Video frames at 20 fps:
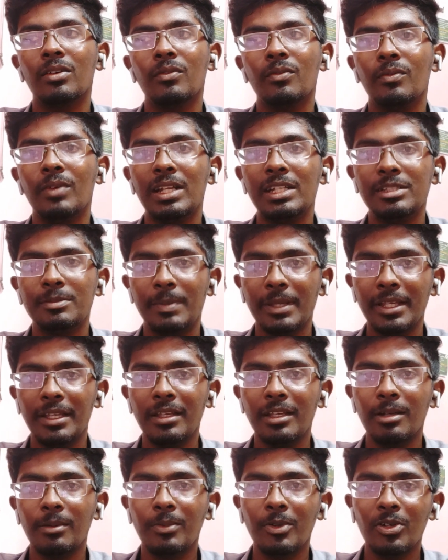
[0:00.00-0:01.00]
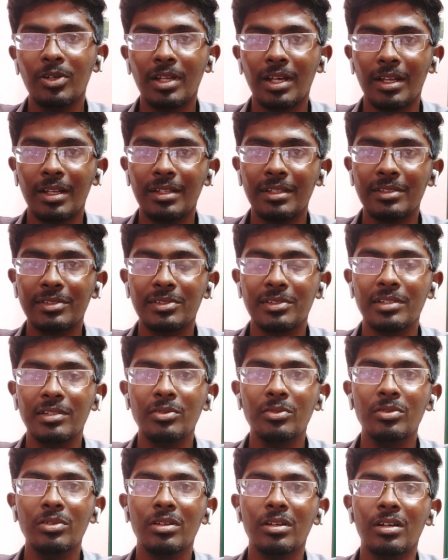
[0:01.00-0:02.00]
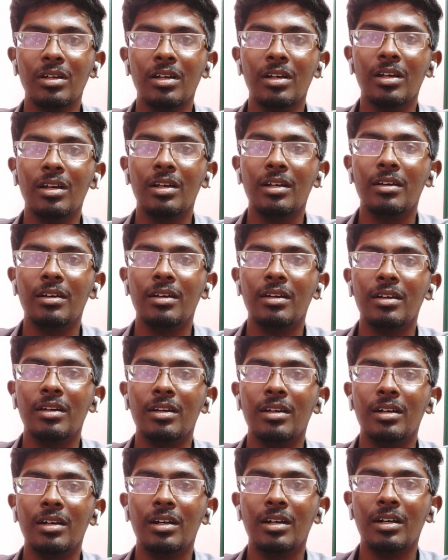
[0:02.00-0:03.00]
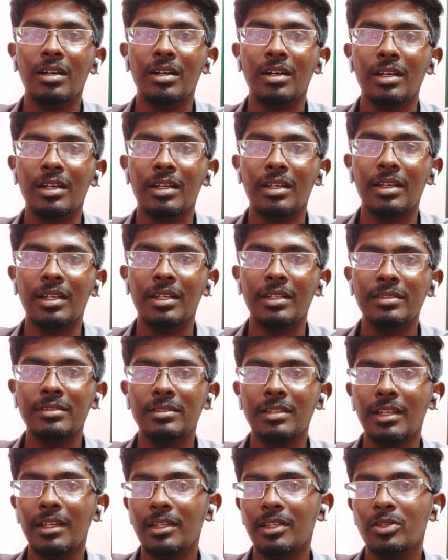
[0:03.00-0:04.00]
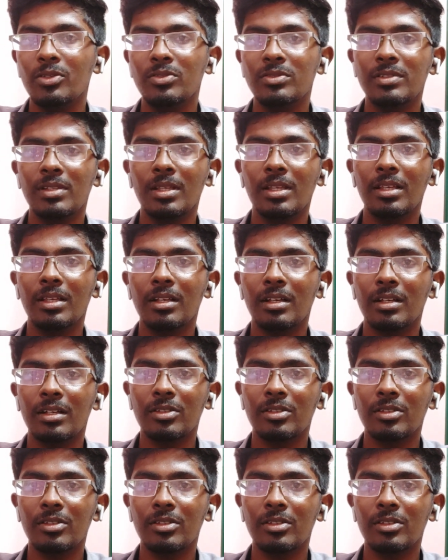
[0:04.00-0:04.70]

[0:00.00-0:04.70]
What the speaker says: When speaking about adhesive, it is like using